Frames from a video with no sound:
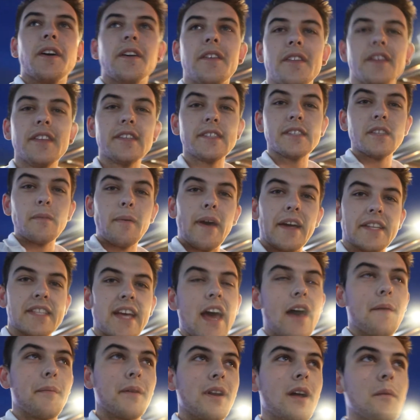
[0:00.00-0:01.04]
So this is about to
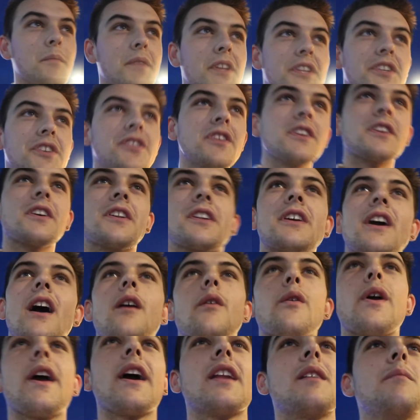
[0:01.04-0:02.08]
happen. I'm literally gonna go
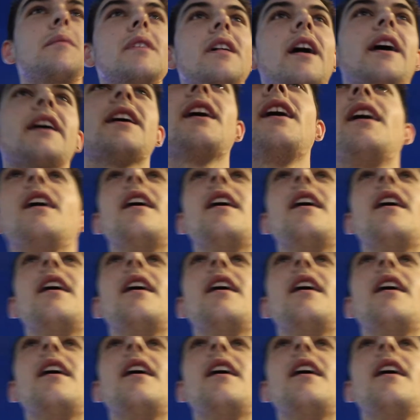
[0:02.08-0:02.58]
around and be like,